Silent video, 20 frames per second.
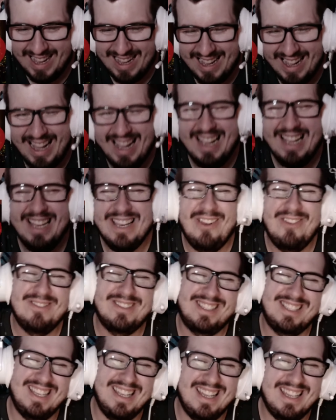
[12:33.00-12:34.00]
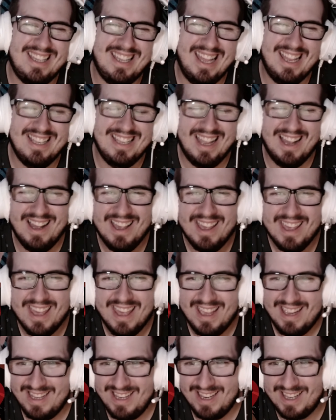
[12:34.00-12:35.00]
I love seeing Genya
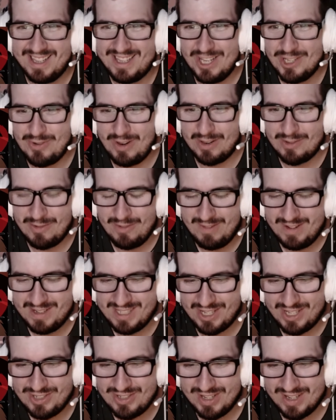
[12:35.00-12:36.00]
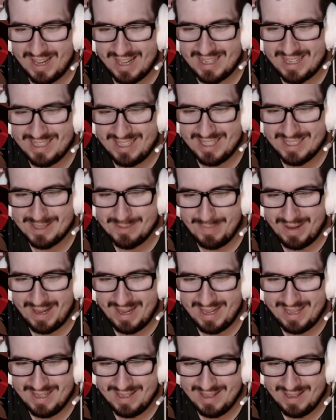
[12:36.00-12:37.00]
in a casual conversation like this,
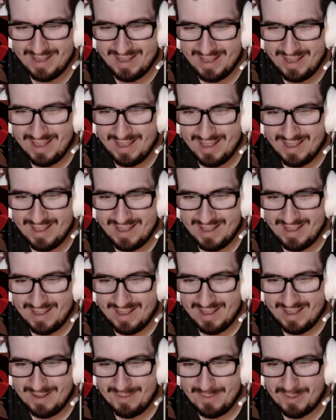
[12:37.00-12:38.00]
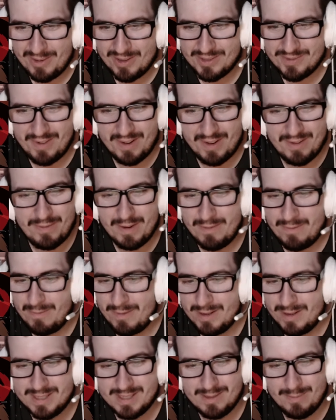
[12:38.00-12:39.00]
man. Because when we
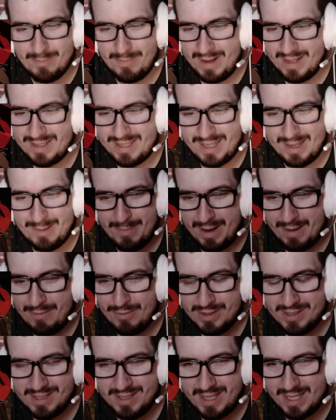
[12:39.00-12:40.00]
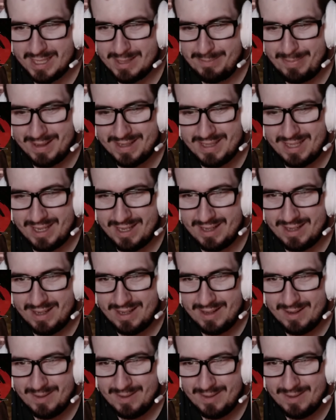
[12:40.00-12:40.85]
first met him, I wasn't expecting.